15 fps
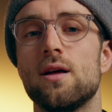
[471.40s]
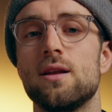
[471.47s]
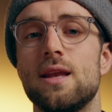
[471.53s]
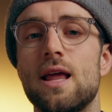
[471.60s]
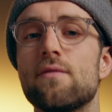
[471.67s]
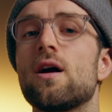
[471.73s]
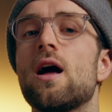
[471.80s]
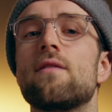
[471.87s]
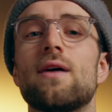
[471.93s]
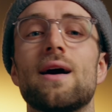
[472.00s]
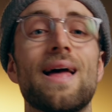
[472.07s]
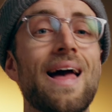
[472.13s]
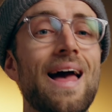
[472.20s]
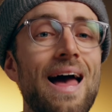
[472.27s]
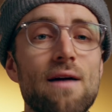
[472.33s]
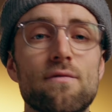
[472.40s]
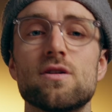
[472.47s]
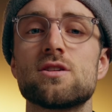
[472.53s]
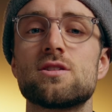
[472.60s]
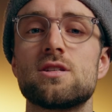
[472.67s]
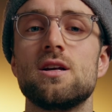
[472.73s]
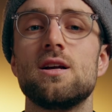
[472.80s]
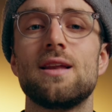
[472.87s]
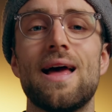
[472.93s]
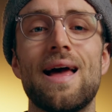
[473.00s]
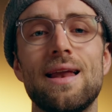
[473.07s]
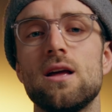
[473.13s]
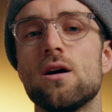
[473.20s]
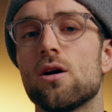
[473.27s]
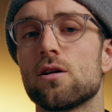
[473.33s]
never have I ever seen
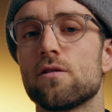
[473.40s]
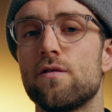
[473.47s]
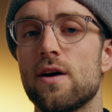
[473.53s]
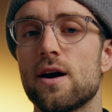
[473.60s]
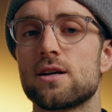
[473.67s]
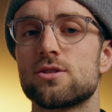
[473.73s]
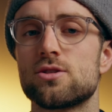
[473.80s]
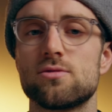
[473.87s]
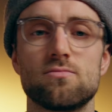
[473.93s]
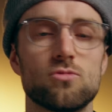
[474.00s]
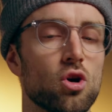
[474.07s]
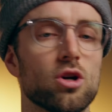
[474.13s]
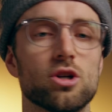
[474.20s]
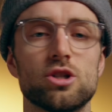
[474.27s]
any artifacts, color